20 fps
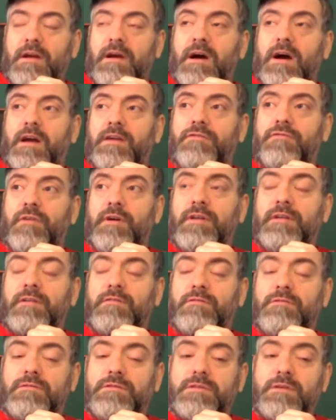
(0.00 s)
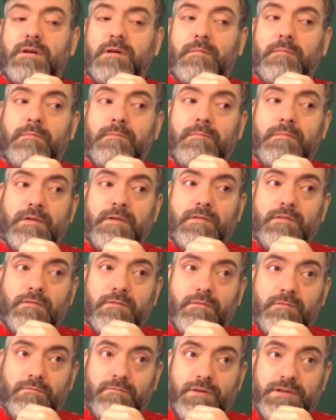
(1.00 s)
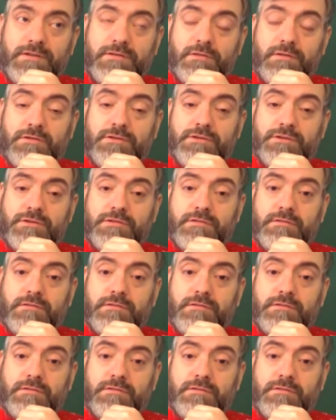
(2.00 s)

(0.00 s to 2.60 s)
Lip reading: I try to do some research